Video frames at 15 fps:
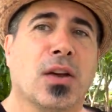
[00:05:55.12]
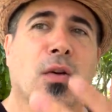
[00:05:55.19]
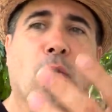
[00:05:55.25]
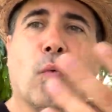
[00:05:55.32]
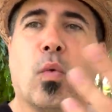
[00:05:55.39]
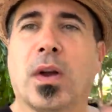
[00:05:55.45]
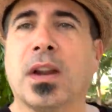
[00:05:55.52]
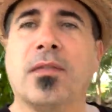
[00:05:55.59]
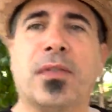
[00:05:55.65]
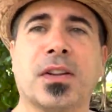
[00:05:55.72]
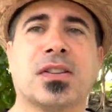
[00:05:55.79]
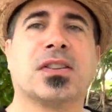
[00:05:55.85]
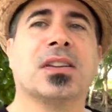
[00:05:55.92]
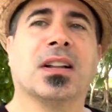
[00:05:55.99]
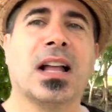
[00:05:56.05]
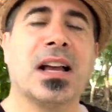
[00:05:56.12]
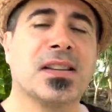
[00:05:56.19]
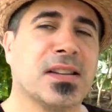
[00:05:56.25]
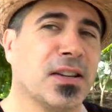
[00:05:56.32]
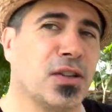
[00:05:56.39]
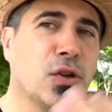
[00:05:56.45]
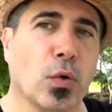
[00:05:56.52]
what if it still has
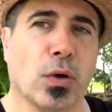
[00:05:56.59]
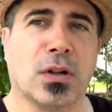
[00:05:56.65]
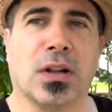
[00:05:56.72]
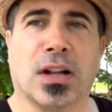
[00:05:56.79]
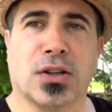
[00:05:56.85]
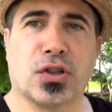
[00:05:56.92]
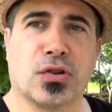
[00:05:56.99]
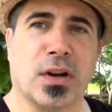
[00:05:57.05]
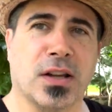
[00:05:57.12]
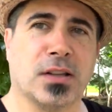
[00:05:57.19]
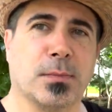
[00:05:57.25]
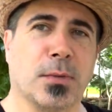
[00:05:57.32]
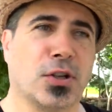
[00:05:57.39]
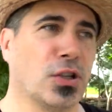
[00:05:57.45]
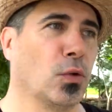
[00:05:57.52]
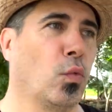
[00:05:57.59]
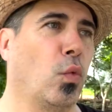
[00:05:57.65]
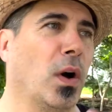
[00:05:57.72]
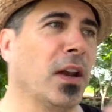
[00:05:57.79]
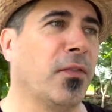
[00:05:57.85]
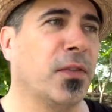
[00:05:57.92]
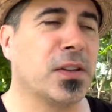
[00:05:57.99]
a dual clutch transmission?
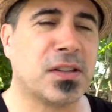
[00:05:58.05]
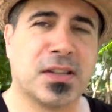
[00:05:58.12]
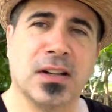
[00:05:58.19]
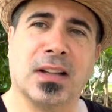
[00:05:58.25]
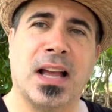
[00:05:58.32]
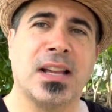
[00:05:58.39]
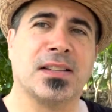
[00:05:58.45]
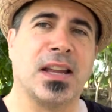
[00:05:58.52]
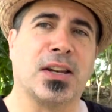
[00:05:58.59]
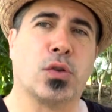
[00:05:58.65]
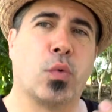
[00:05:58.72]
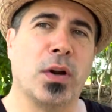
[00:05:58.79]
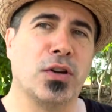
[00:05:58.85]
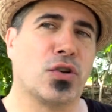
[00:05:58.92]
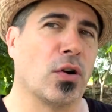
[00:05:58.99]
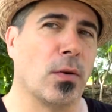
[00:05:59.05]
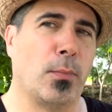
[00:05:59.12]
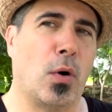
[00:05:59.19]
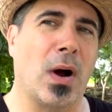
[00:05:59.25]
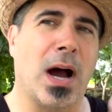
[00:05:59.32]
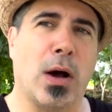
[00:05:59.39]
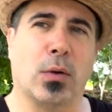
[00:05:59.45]
What if it still has that twin
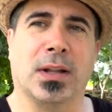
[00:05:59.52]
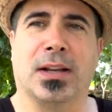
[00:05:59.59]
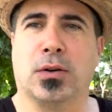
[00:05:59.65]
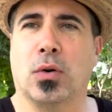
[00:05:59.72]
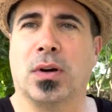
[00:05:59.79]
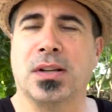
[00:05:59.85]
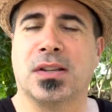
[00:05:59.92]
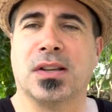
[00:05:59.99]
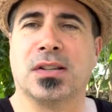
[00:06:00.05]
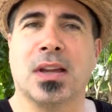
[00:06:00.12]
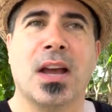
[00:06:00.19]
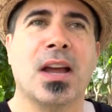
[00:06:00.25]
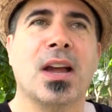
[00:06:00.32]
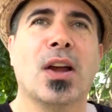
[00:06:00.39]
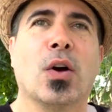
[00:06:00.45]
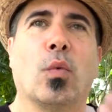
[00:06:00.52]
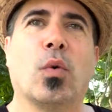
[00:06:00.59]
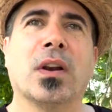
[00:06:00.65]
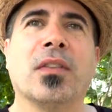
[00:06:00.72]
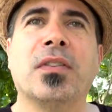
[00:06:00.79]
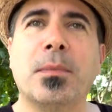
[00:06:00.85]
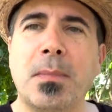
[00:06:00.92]
turbo howling noises? What
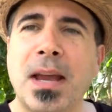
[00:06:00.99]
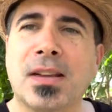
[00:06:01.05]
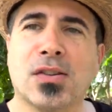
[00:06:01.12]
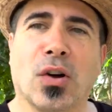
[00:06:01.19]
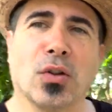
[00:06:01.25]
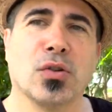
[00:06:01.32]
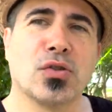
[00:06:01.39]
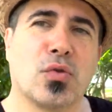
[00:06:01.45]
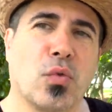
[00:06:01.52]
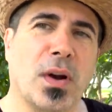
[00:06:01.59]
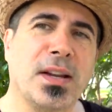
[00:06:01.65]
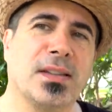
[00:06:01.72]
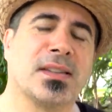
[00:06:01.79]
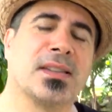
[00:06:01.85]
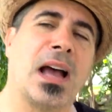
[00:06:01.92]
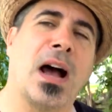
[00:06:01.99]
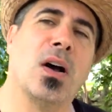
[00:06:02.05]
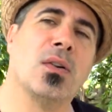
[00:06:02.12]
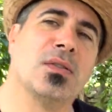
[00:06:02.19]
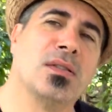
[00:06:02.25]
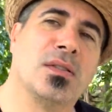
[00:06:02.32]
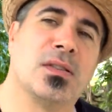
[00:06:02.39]
if it makes all those great
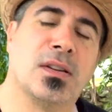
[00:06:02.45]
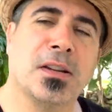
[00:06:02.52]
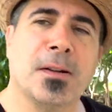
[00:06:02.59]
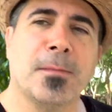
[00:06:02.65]
sounds